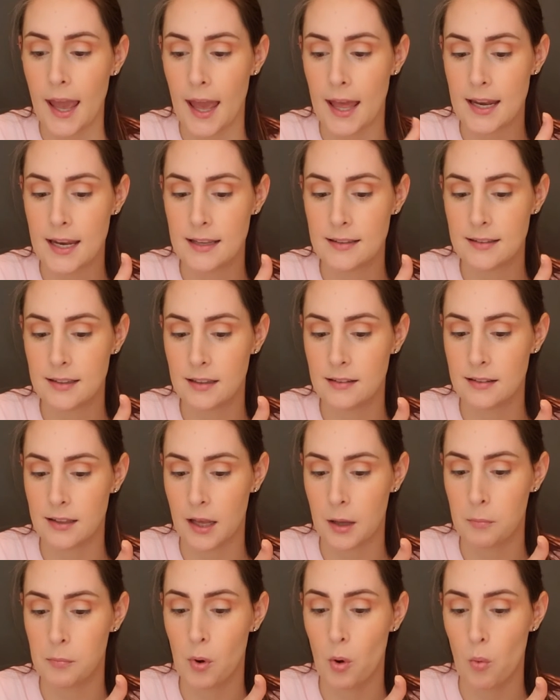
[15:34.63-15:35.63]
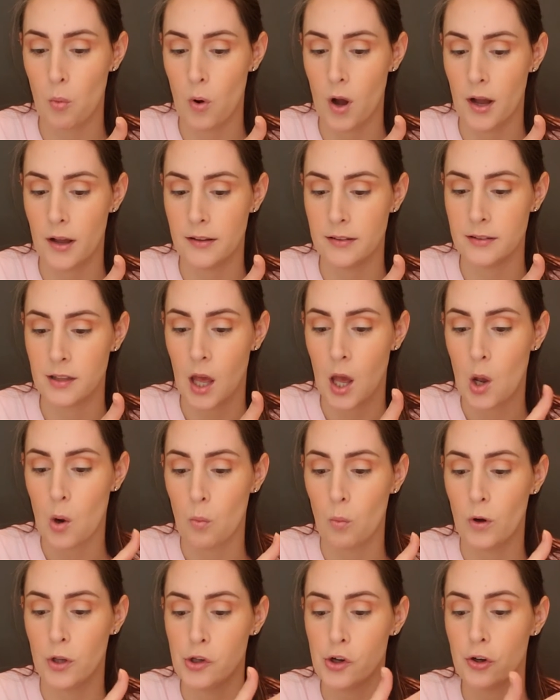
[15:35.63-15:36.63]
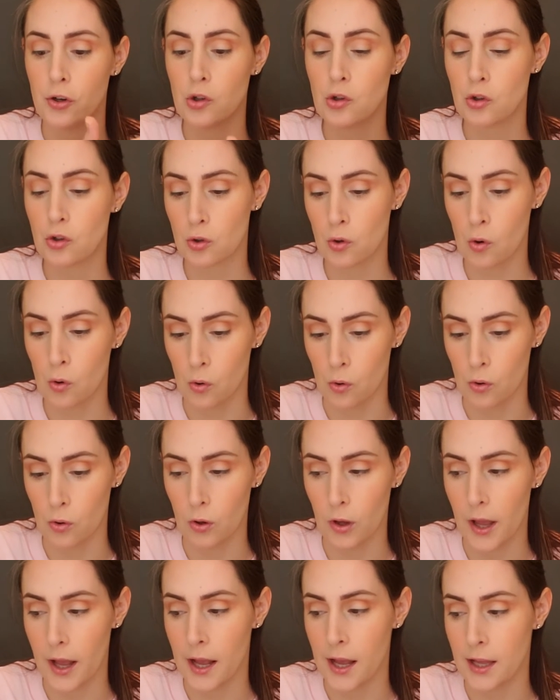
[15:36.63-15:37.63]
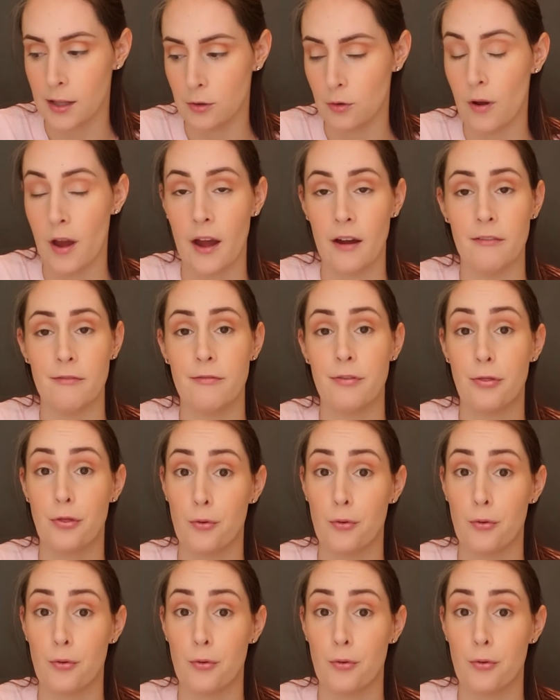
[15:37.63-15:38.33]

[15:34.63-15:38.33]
And his example was when you're in school and you have